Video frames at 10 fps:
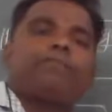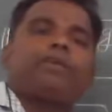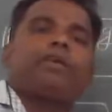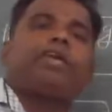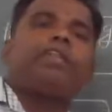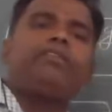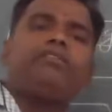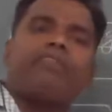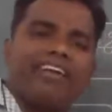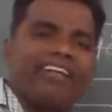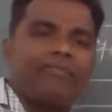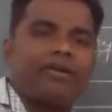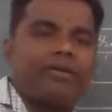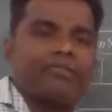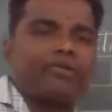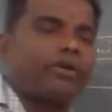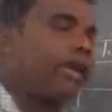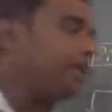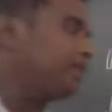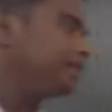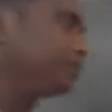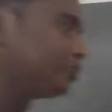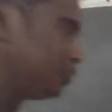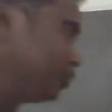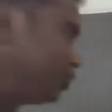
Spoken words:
Infundibulum. Okay. So